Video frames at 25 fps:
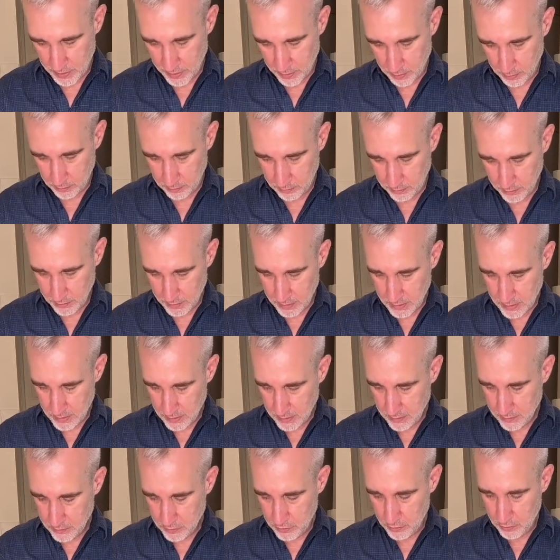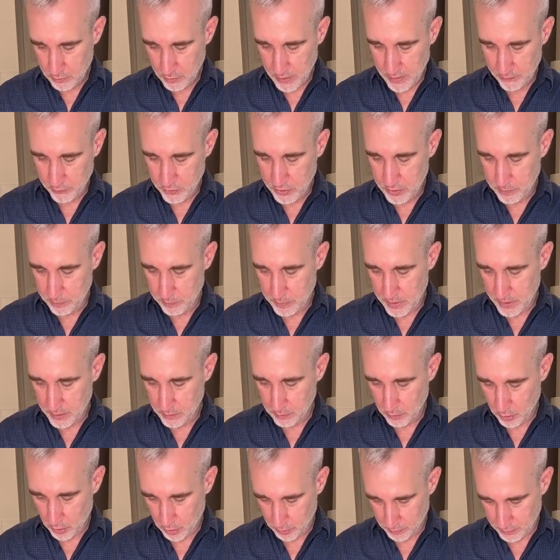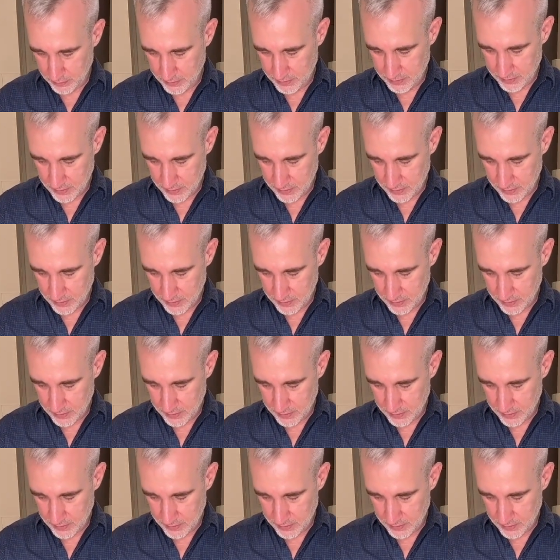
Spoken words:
well, so you don't have these big long